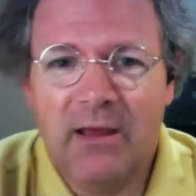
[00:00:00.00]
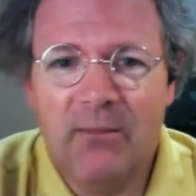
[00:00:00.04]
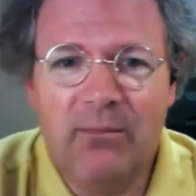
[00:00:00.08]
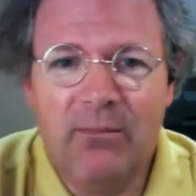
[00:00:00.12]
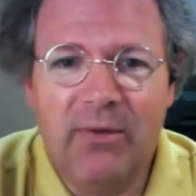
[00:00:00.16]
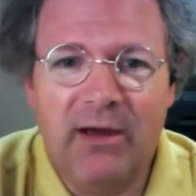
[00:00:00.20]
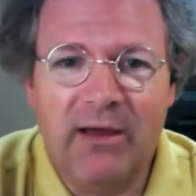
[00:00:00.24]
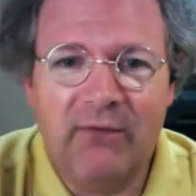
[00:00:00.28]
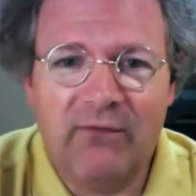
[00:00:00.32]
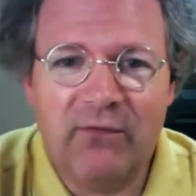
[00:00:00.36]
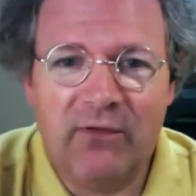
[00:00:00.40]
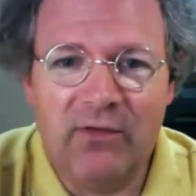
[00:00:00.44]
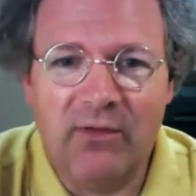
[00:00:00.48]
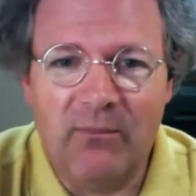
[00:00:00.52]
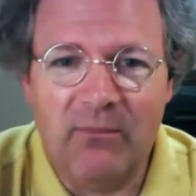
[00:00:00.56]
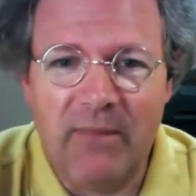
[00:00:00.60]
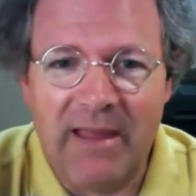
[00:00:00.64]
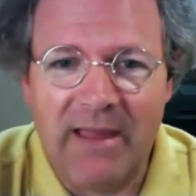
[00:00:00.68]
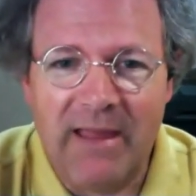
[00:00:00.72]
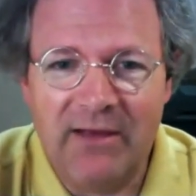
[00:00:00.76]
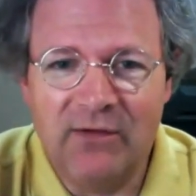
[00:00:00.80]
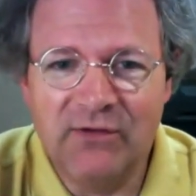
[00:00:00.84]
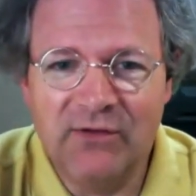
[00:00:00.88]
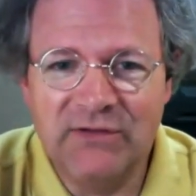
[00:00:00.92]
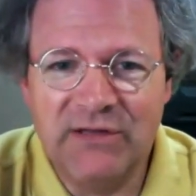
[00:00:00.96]
but for the
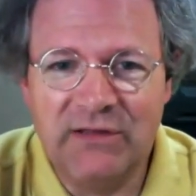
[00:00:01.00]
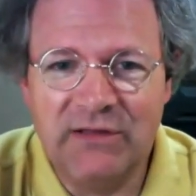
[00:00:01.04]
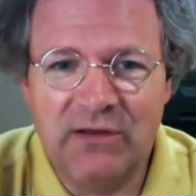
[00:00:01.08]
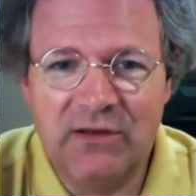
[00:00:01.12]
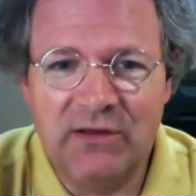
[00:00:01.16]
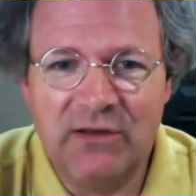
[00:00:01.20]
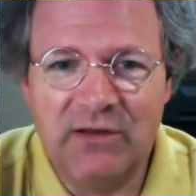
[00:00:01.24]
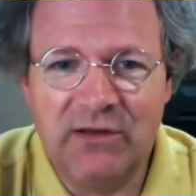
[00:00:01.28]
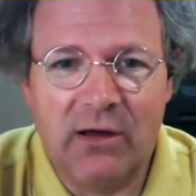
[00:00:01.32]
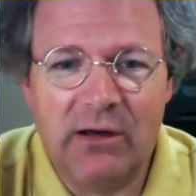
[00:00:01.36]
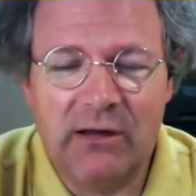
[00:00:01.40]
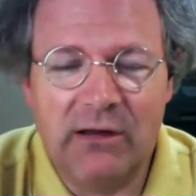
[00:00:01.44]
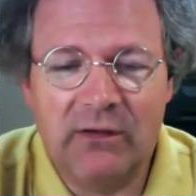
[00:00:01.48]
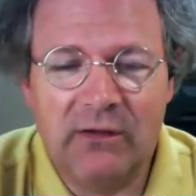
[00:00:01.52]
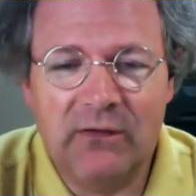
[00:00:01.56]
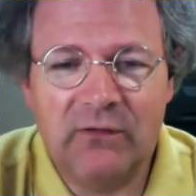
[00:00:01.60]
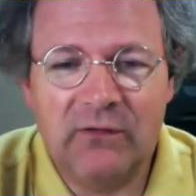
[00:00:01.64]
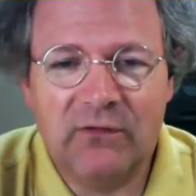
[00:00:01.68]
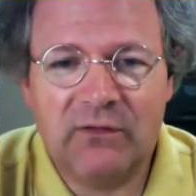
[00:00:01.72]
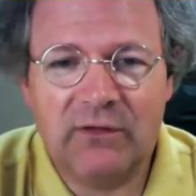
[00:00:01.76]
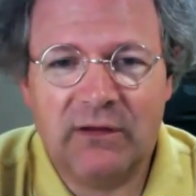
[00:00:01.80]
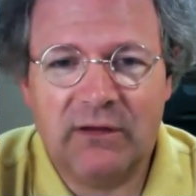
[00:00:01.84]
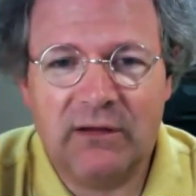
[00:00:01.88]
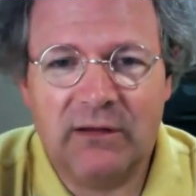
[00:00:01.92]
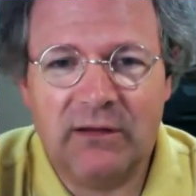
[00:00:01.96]
males in the
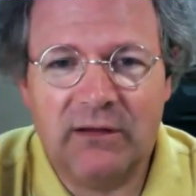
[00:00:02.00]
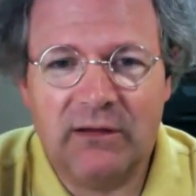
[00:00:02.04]
audience,